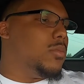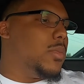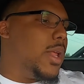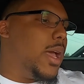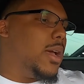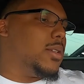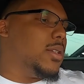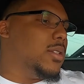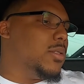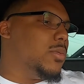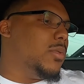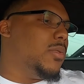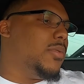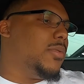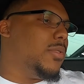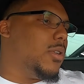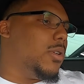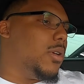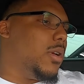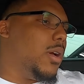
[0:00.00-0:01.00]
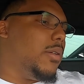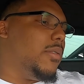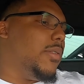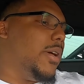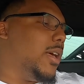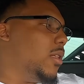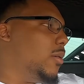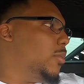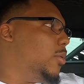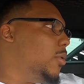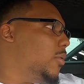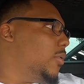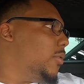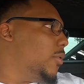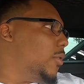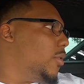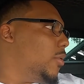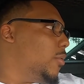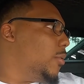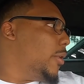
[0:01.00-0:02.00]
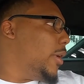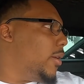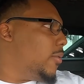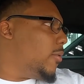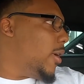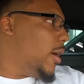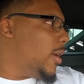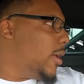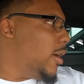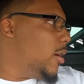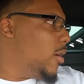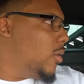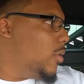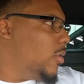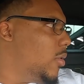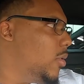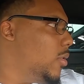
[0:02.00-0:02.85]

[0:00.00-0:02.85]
Now is this one available for rent right now?